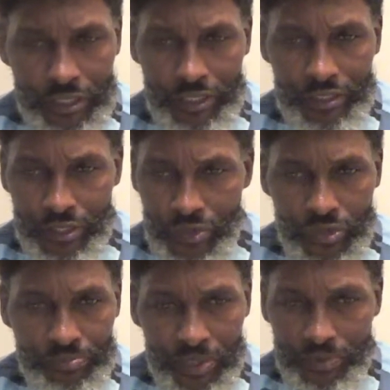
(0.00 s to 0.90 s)
they're
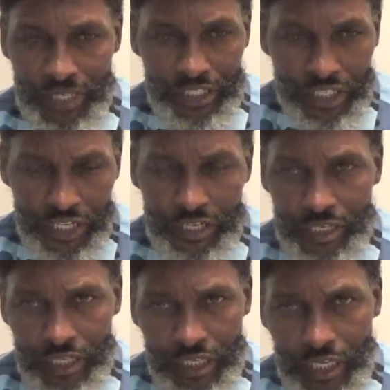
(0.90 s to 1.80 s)
throwing people in jail
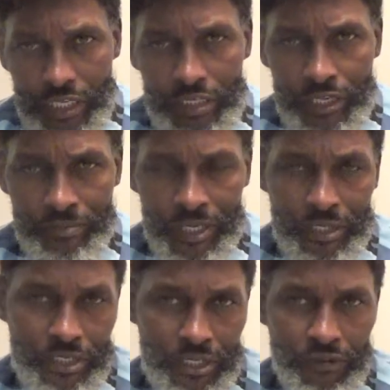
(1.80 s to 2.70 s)
and killing them and
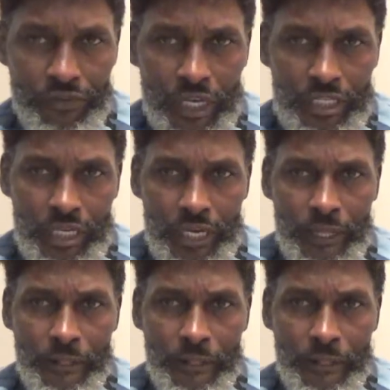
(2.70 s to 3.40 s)
stuff like that.